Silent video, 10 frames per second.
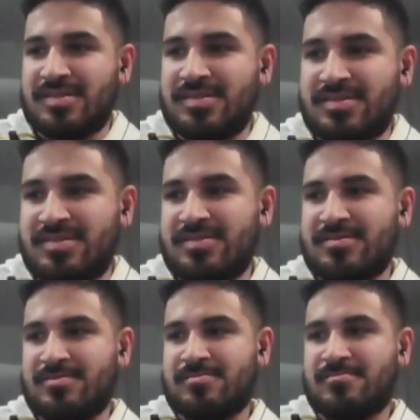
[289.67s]

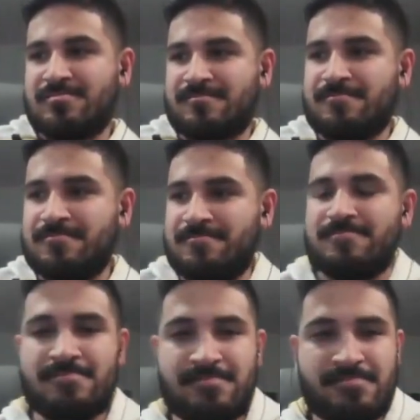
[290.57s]

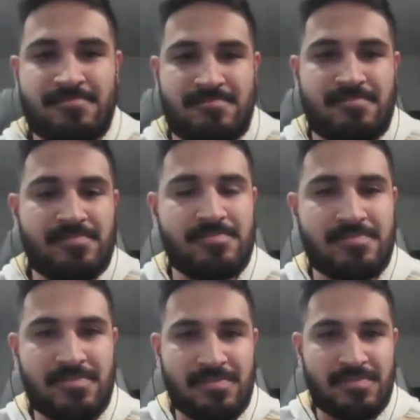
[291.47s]

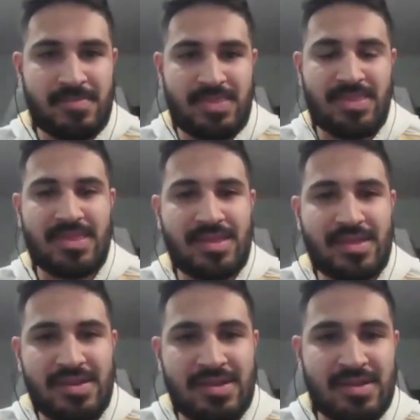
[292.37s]

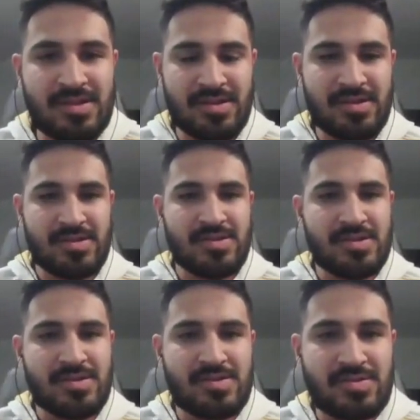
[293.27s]

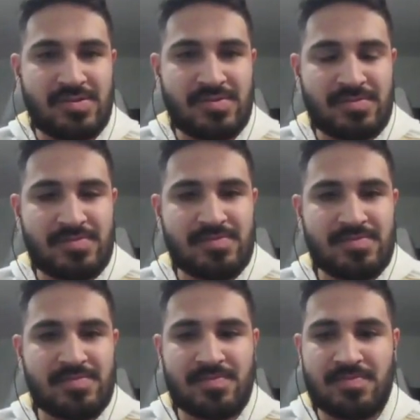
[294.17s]

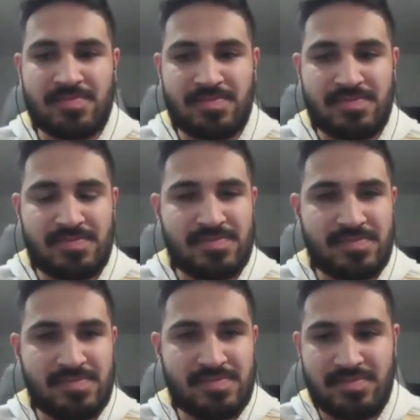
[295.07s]

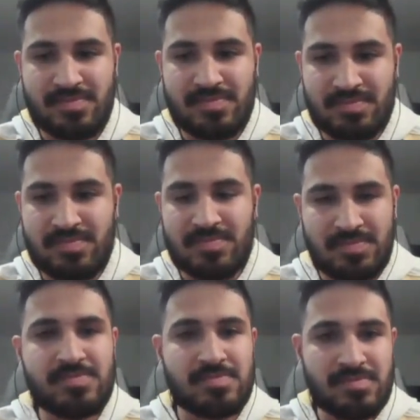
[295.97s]

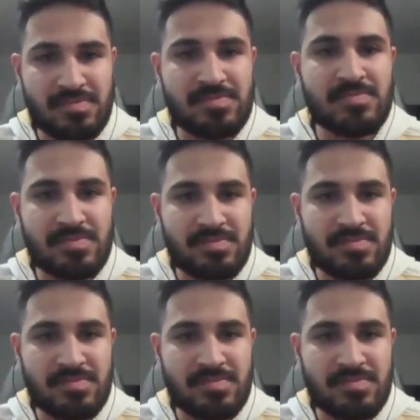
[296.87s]
(silent)